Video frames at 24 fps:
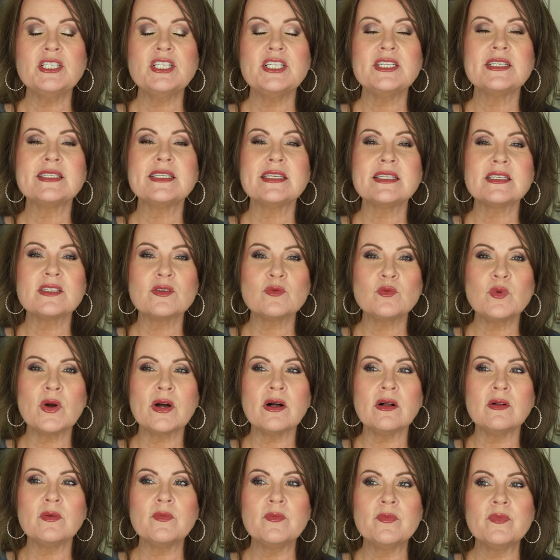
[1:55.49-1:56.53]
She says,
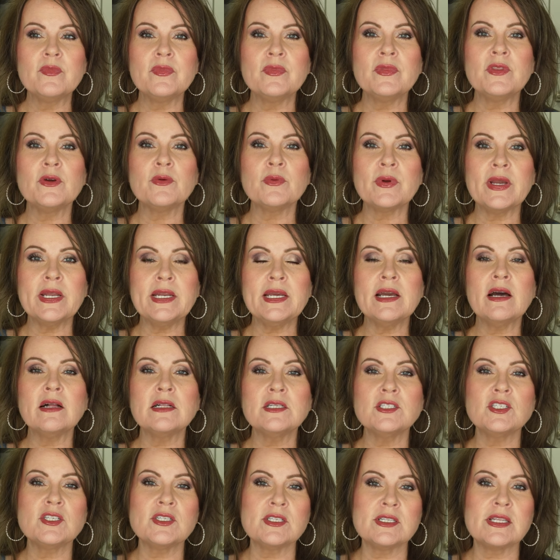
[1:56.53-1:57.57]
Well, the
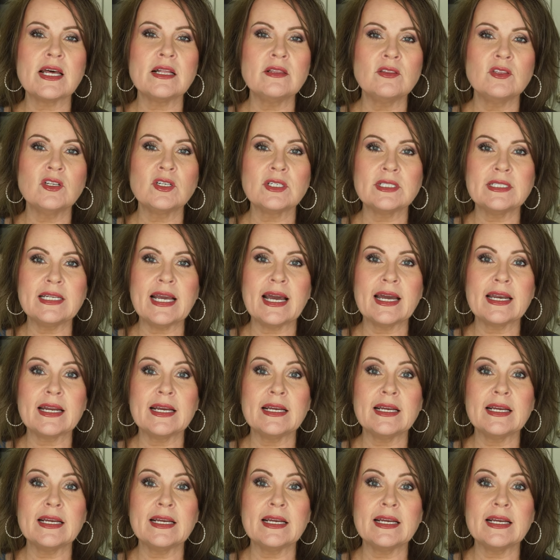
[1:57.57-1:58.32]
radiologist that looked at